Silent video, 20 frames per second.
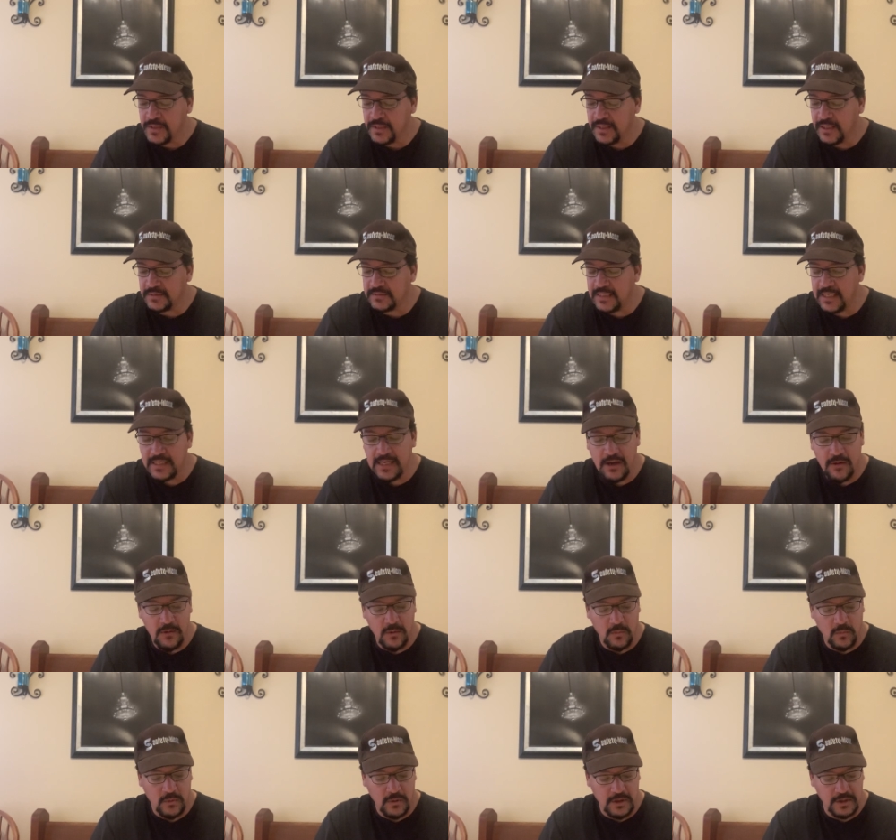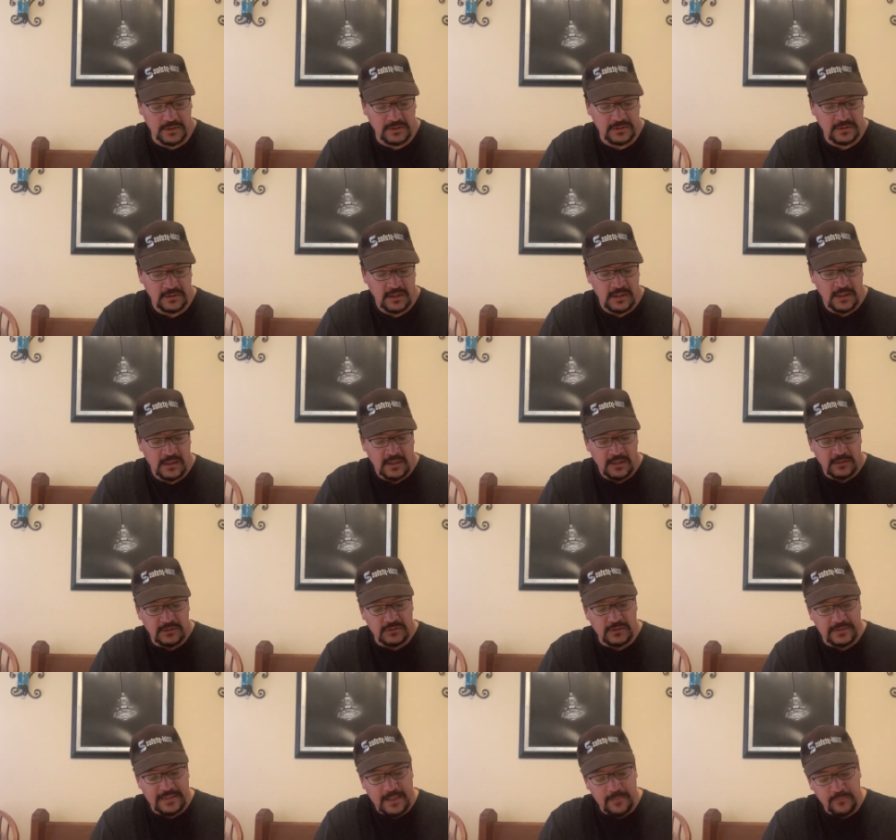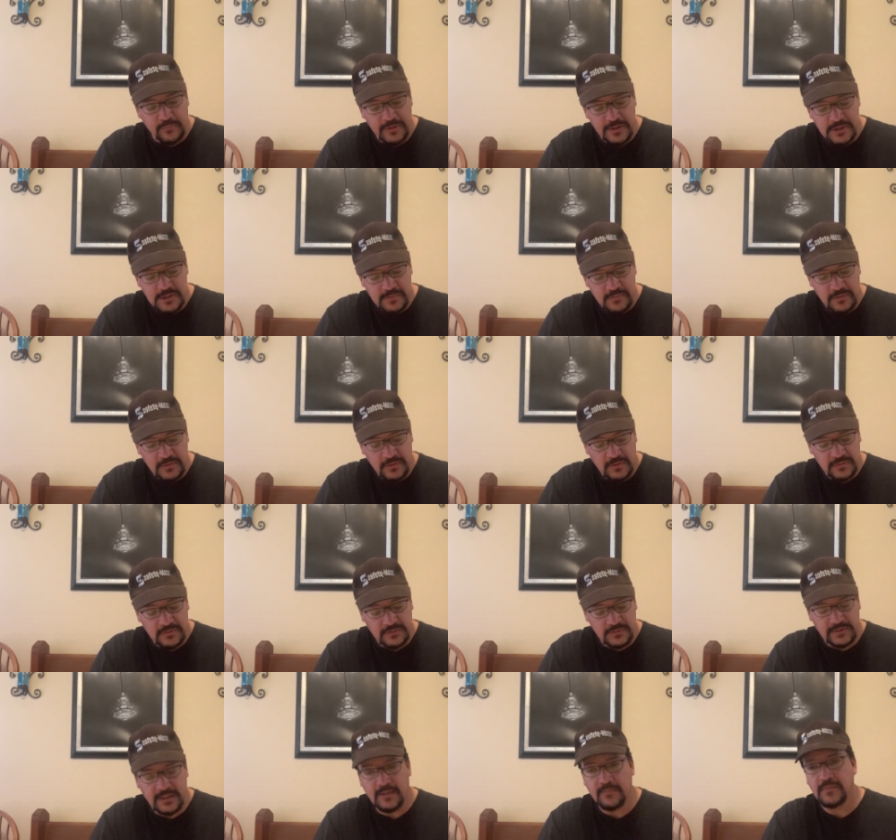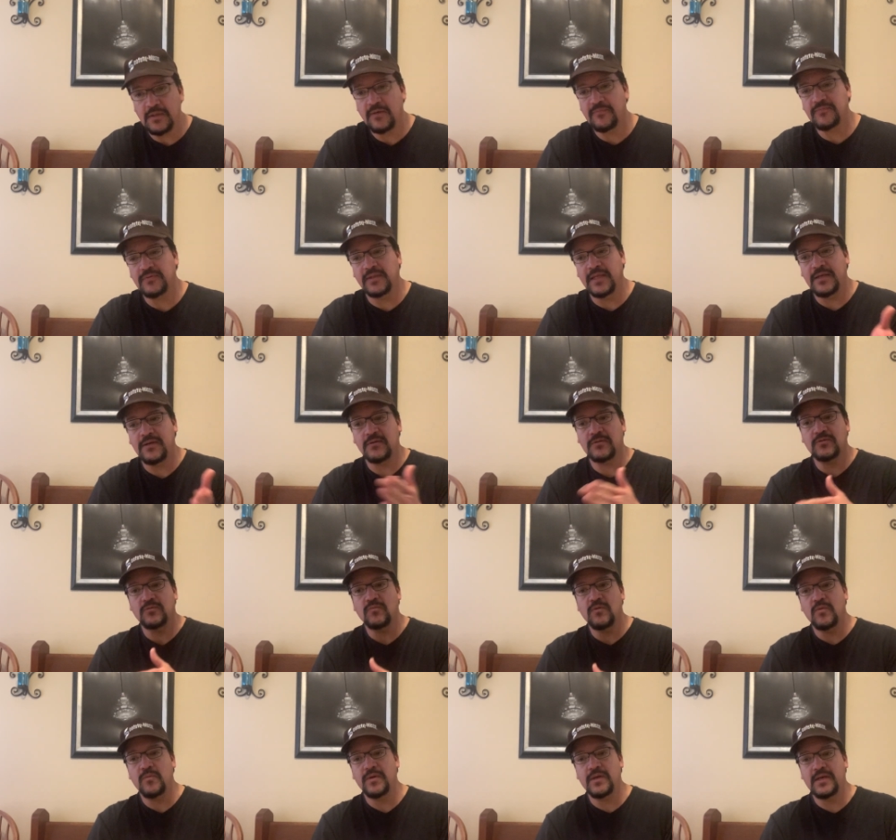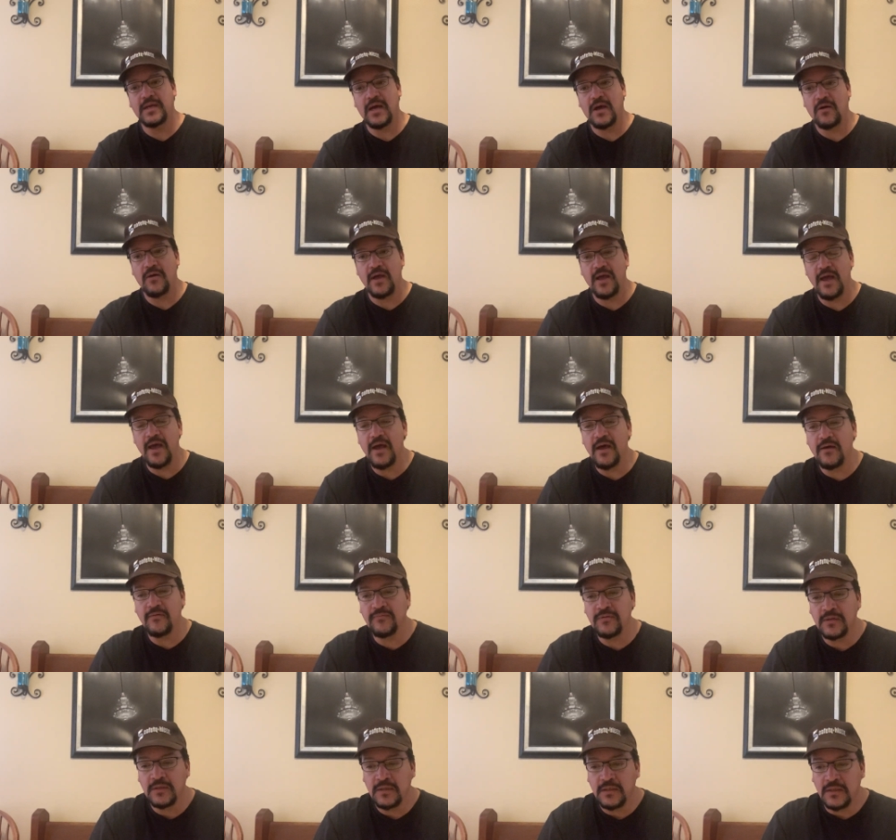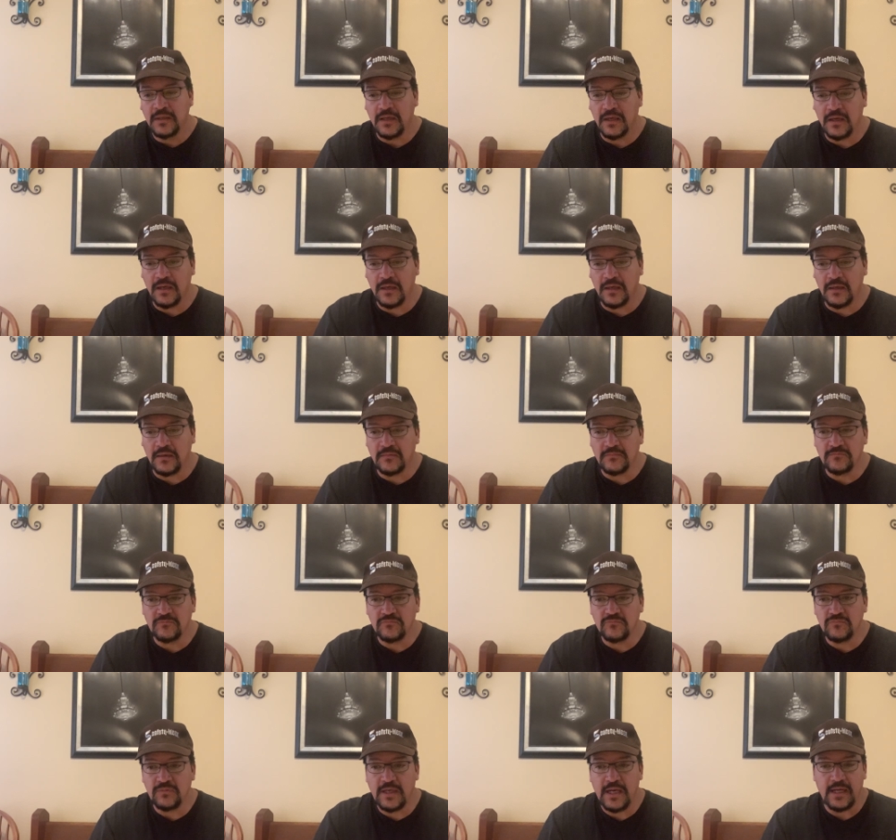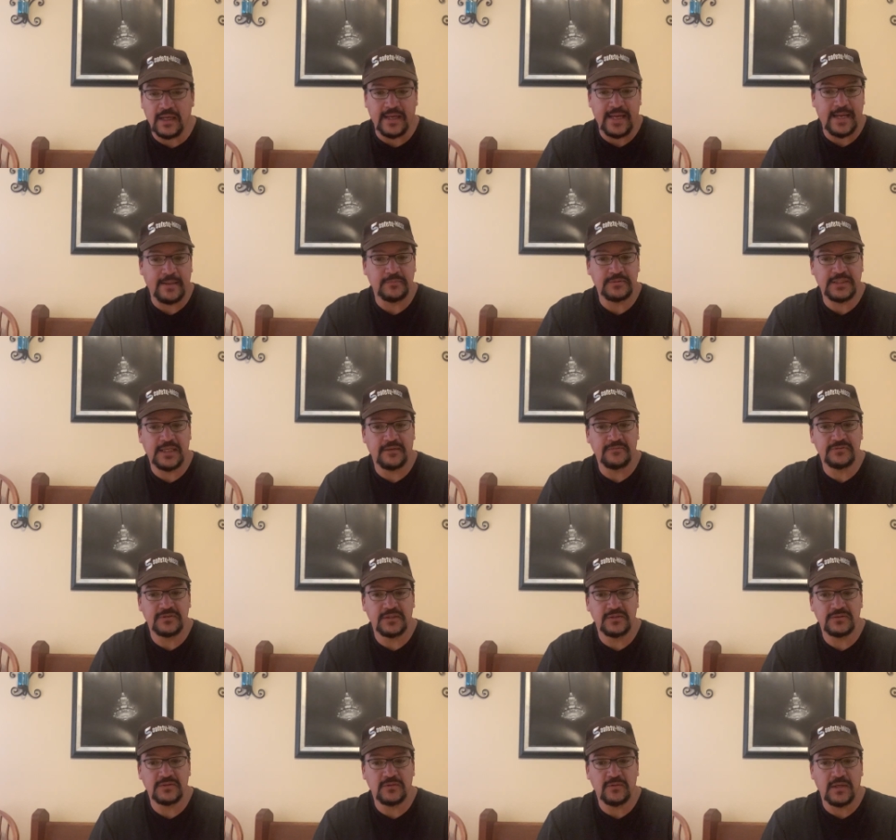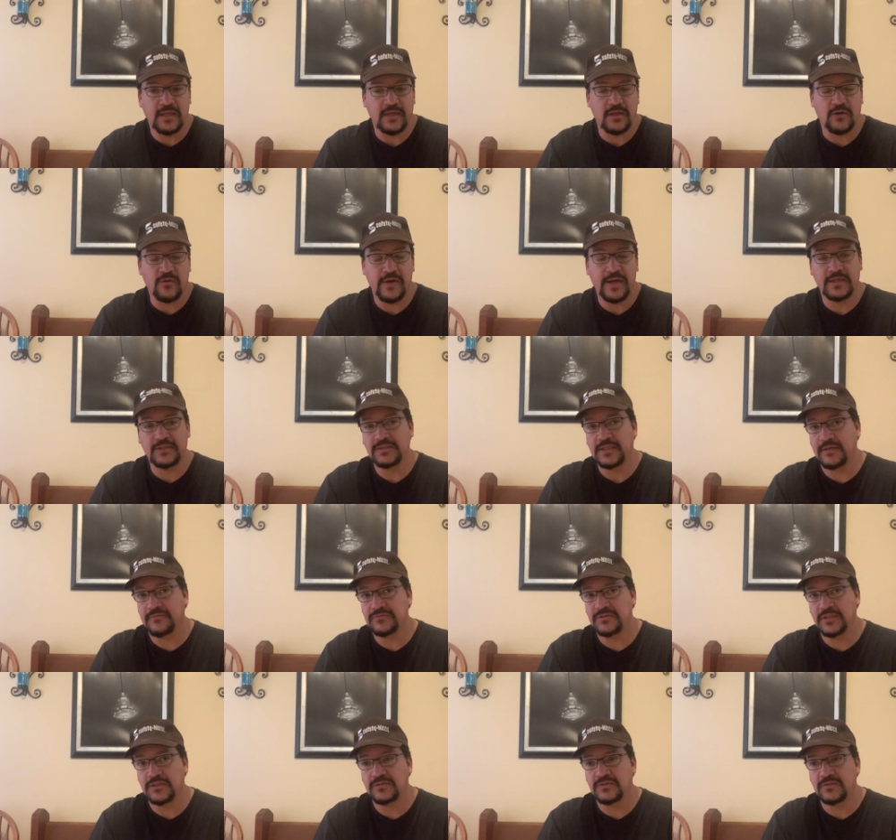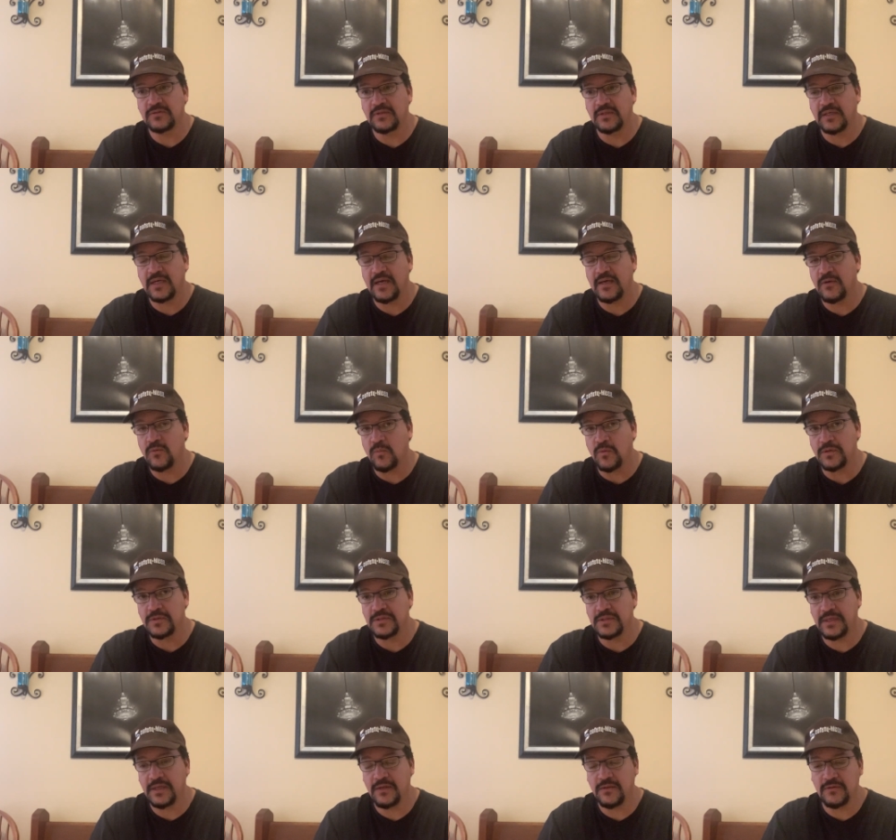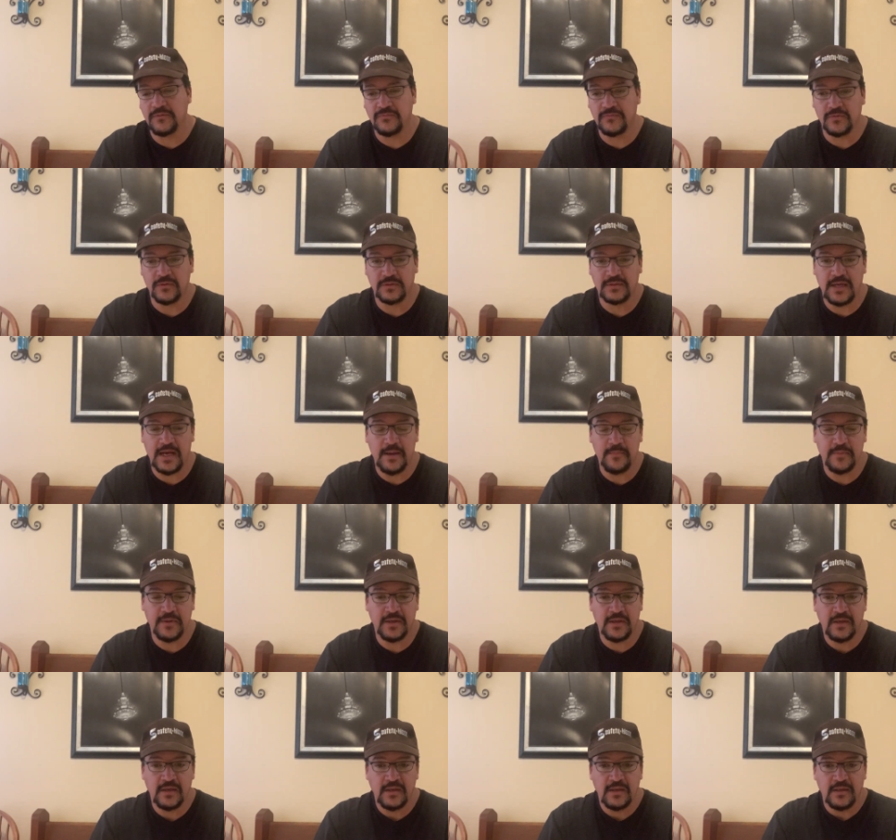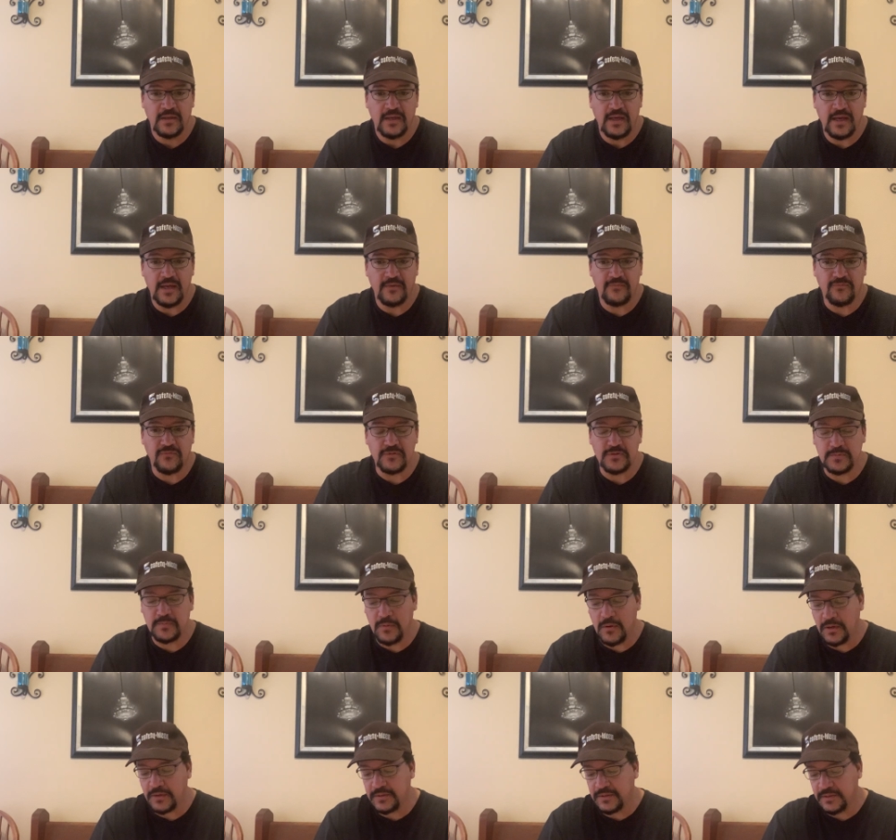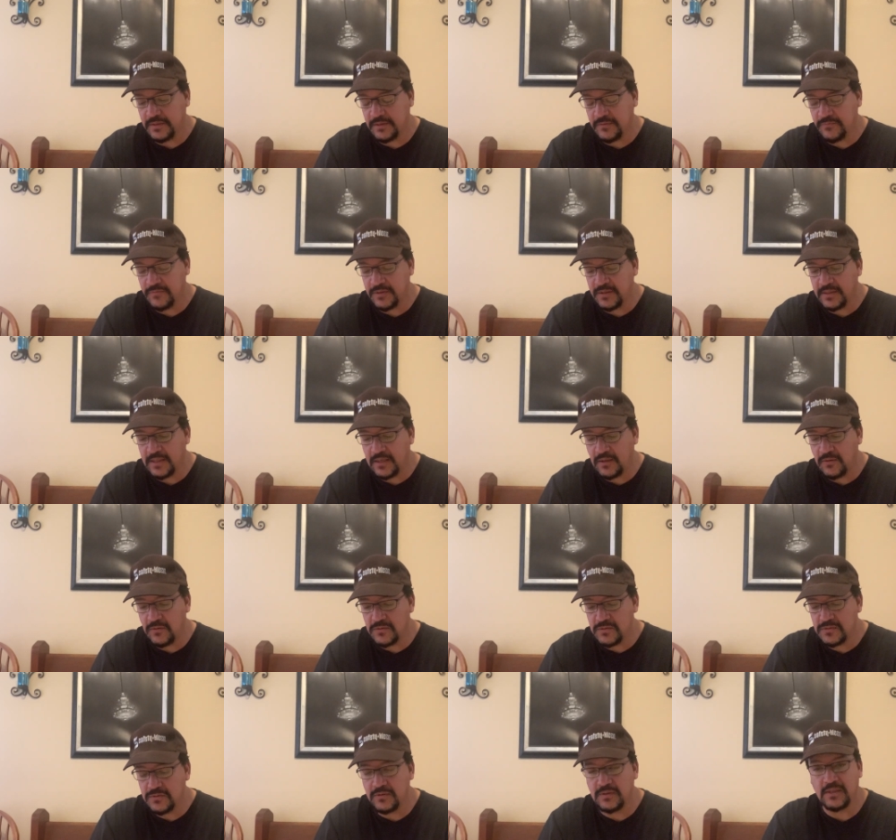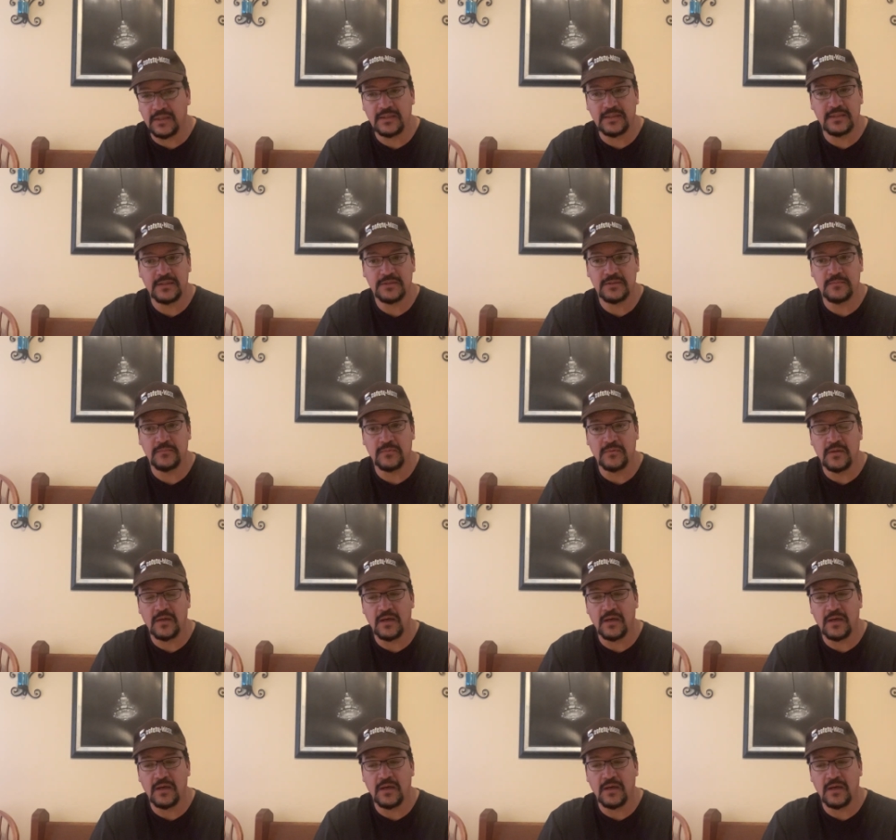that's kind of how it works. So that principle stemmed up later to what we now have. We got a camshaft sensor, we got a crankshaft sensor that kind of work together for timing and for spark delivery. That goes to an ignition